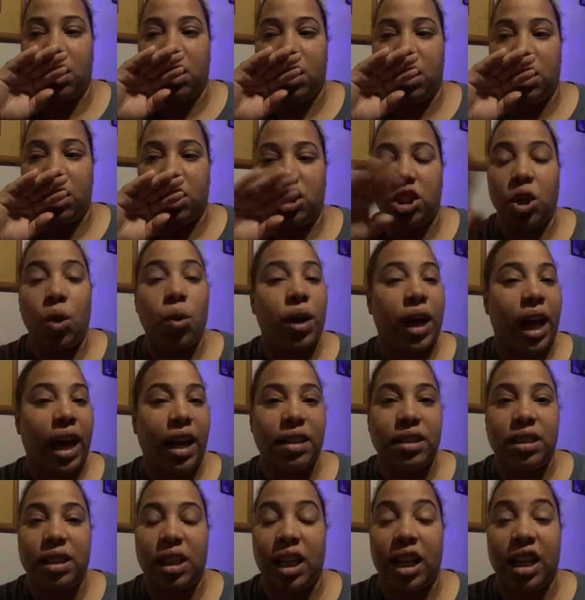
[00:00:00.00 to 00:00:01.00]

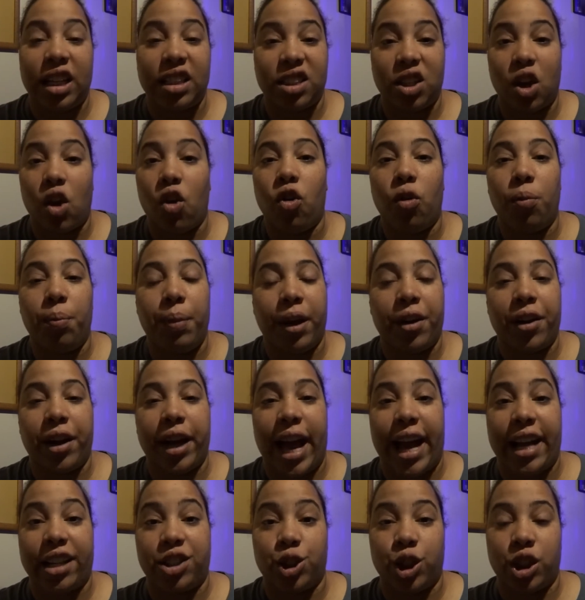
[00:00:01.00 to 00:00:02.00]
showcasing his whole
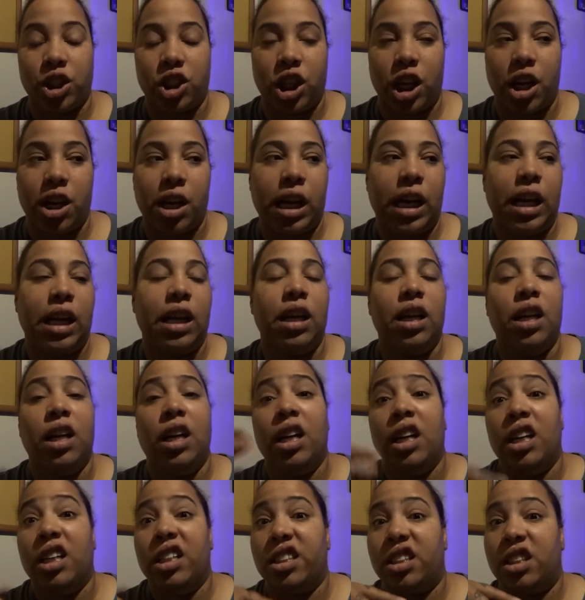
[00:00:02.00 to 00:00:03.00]
bariatric journey.
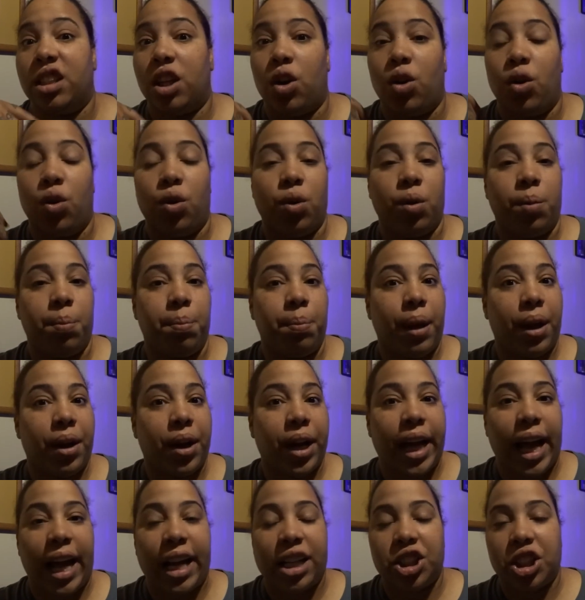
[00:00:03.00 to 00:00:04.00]
So
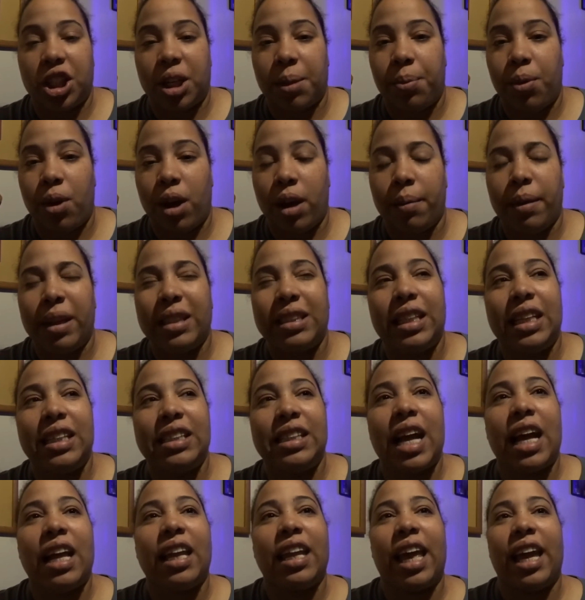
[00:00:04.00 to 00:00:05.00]
bariatric appointments, he's
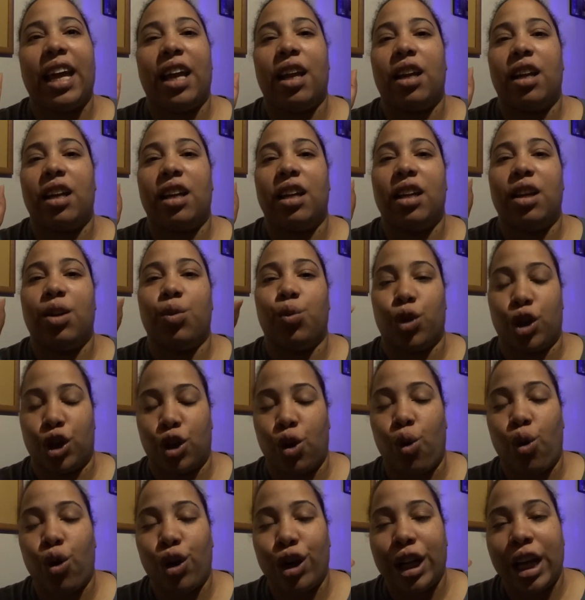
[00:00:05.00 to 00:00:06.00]
not like
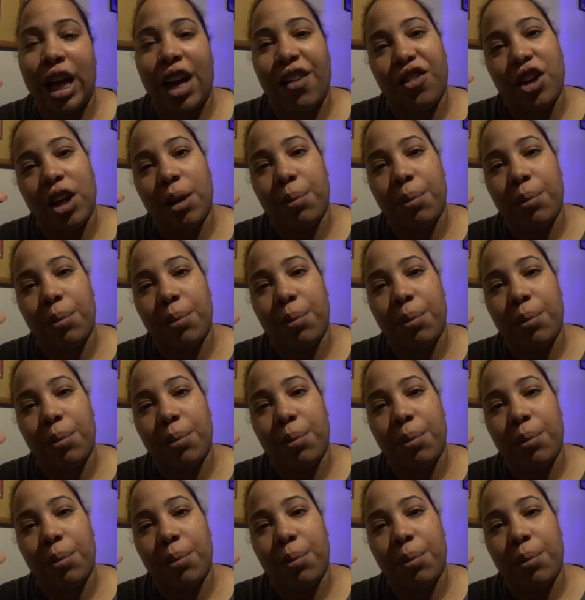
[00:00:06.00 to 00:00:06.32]
recording every